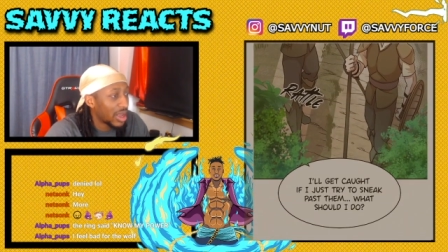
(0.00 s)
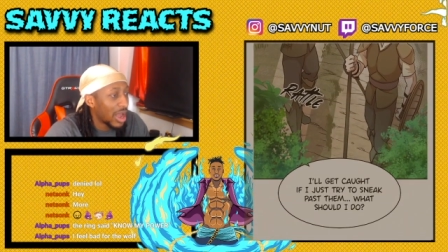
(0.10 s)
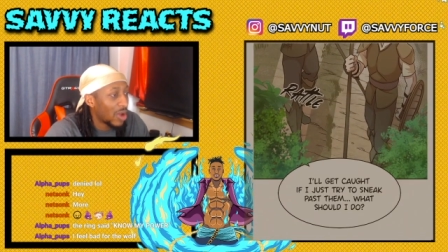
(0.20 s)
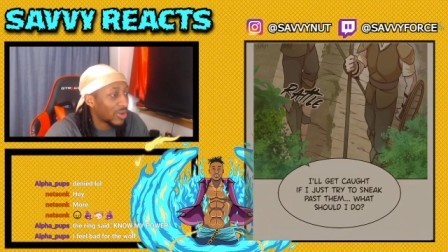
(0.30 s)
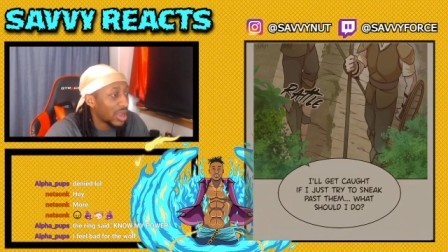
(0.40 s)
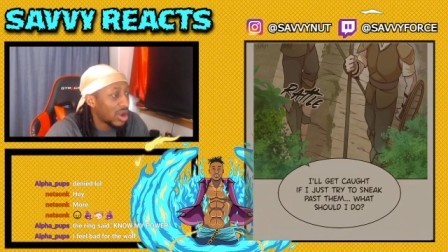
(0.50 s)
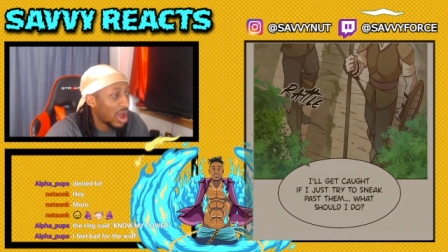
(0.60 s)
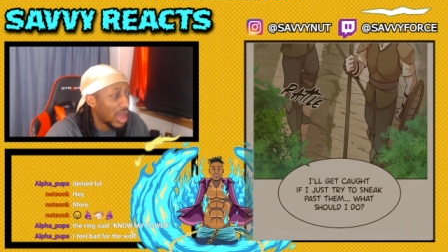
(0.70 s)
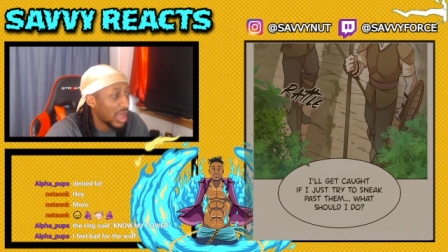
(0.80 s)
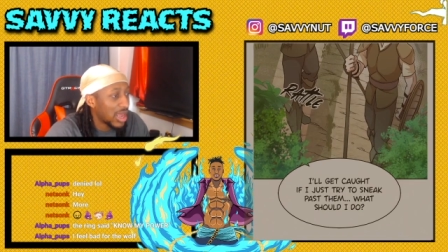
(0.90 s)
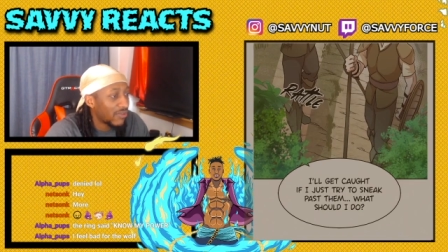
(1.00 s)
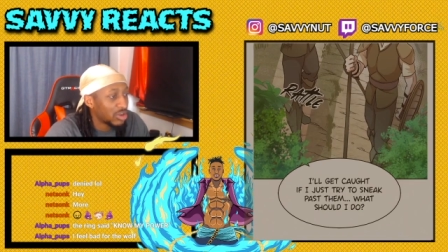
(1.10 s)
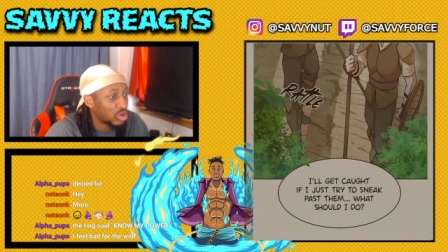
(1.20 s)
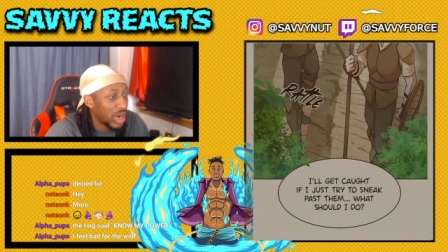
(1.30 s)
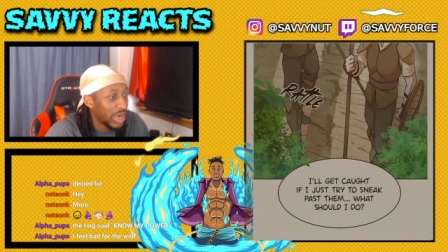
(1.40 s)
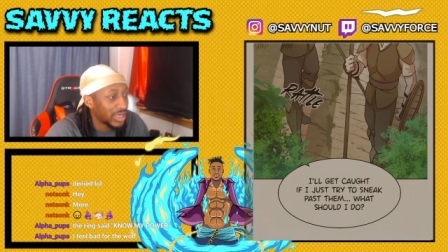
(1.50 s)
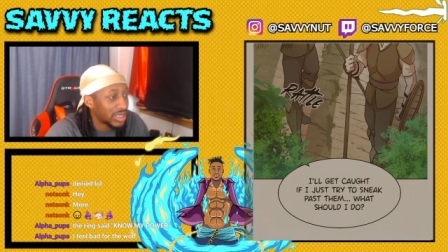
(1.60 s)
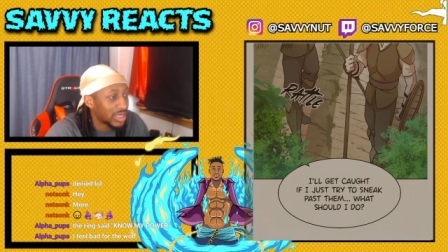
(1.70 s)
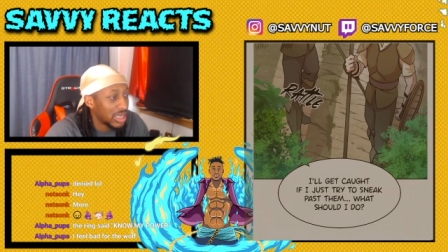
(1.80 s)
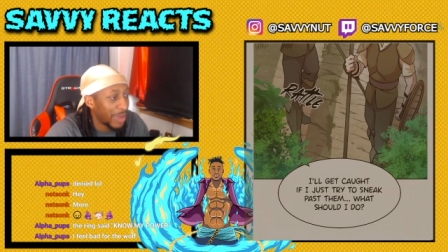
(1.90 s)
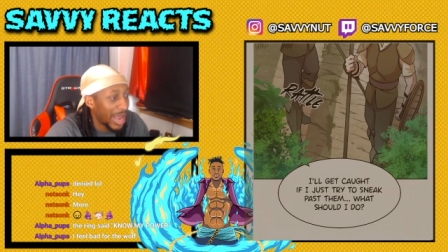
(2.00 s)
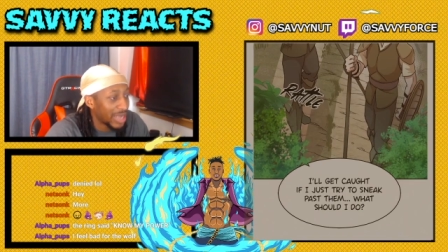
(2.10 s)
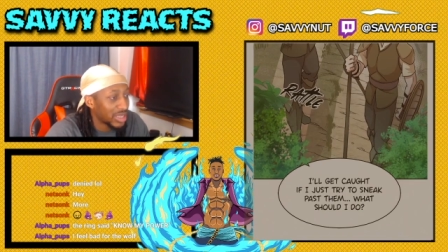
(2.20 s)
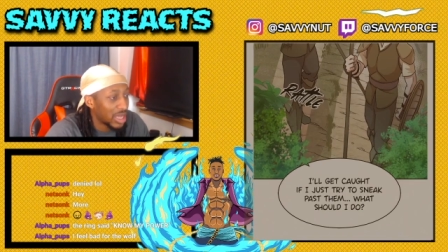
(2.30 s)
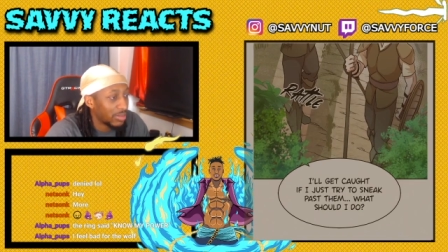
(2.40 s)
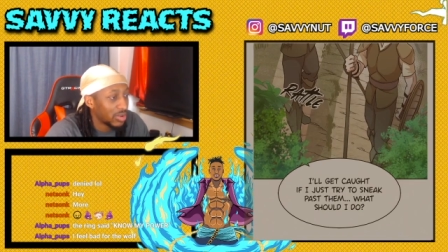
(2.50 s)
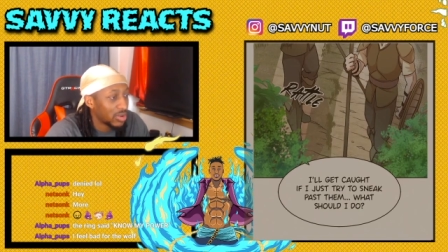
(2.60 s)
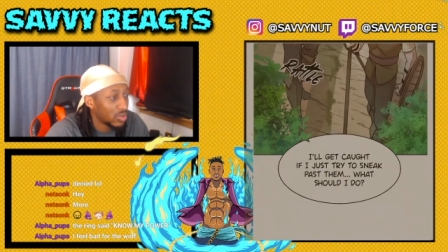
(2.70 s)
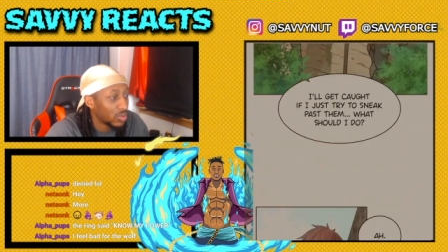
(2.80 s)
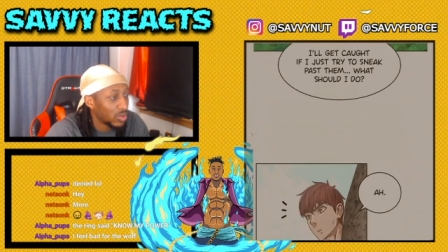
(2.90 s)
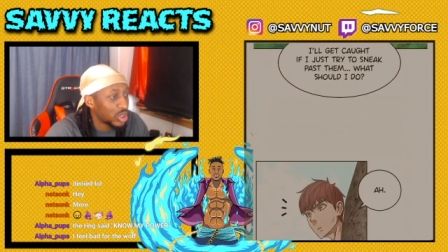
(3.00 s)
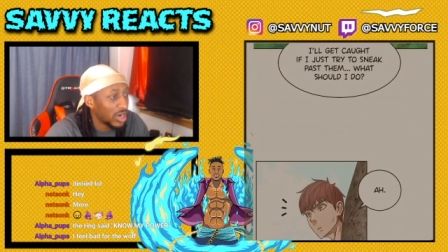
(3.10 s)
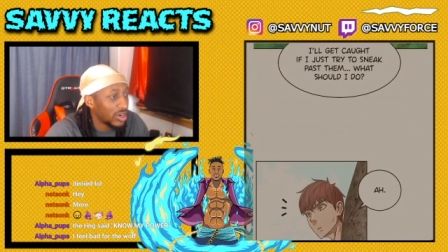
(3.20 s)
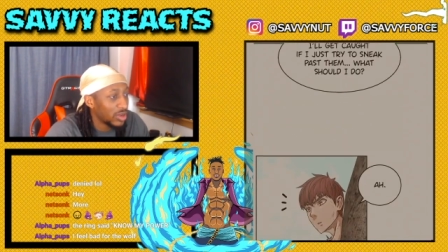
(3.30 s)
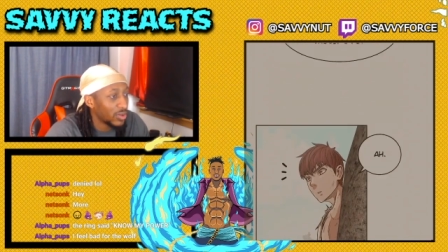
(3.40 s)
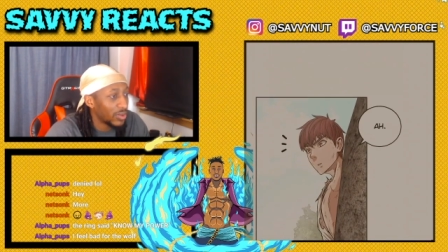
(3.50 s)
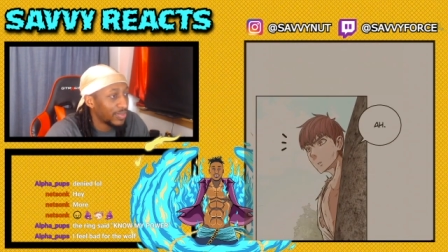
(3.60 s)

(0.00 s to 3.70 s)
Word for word: I'll get caught if I try to sneak past them. What should I do?